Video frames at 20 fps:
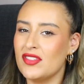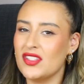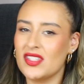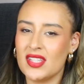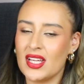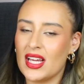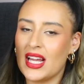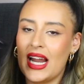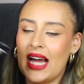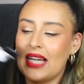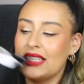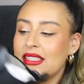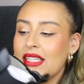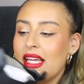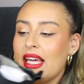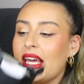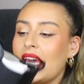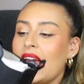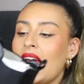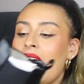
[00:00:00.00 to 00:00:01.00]
Just a
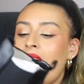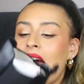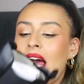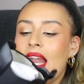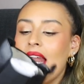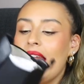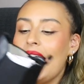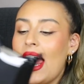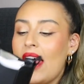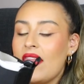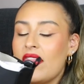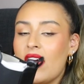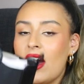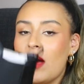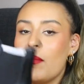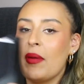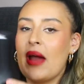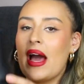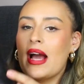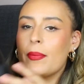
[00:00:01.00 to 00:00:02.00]
classic
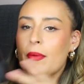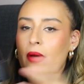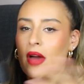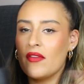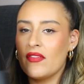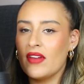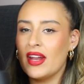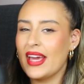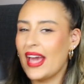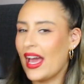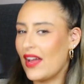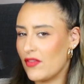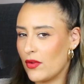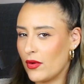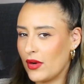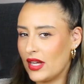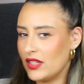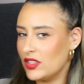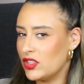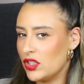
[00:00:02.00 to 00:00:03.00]
leather black boot. I feel like
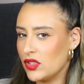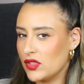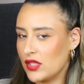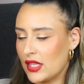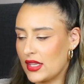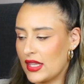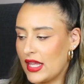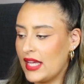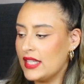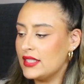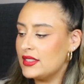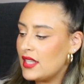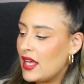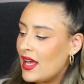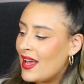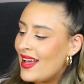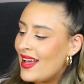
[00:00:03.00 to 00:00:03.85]
everyone has shoes like this.